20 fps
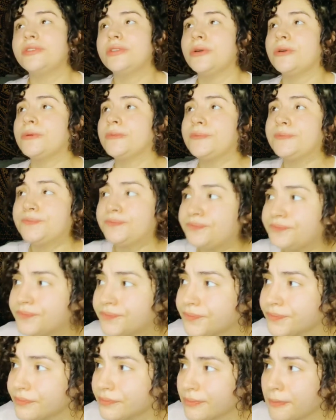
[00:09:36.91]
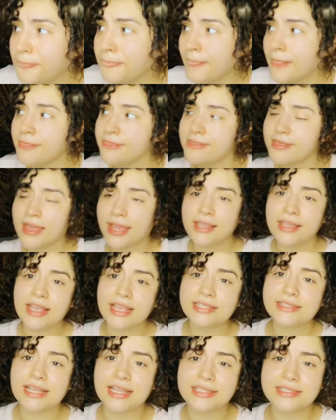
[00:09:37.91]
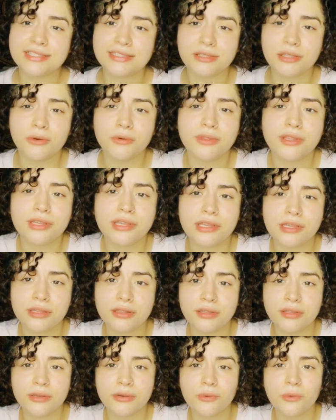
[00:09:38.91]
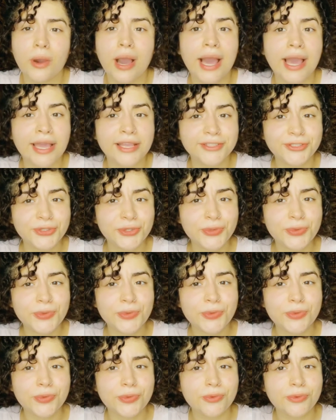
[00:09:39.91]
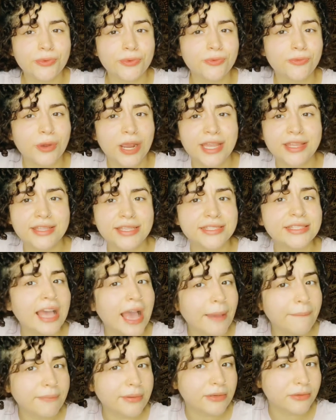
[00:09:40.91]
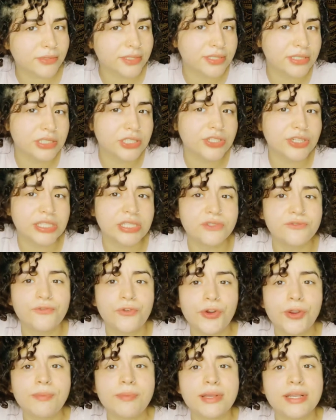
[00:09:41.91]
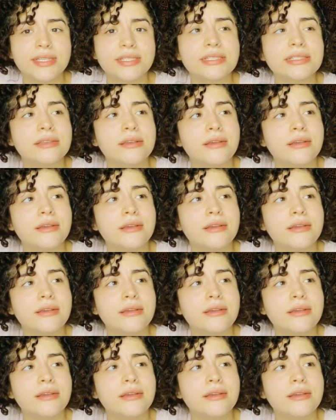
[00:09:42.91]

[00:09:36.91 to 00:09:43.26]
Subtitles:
So I guess that's the why this happened, was to transform us.